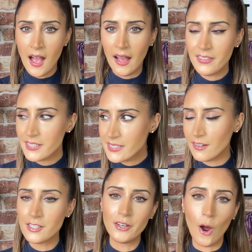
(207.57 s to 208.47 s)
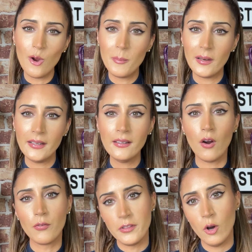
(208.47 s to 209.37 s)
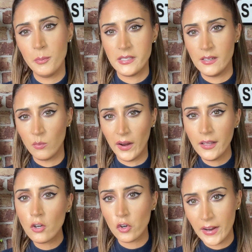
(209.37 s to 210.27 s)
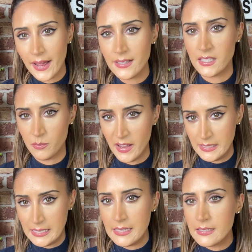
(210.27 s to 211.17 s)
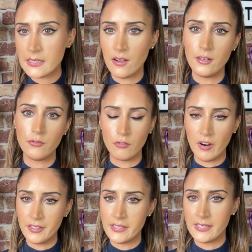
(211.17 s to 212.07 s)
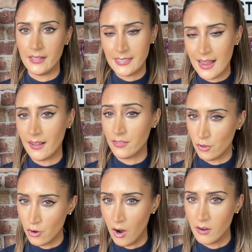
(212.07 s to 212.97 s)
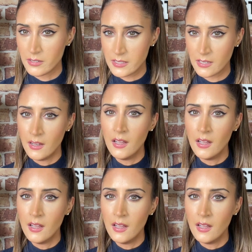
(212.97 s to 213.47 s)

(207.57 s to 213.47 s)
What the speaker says: and the sudden opening of the opposite wing creates space inside for runners to attack the cross.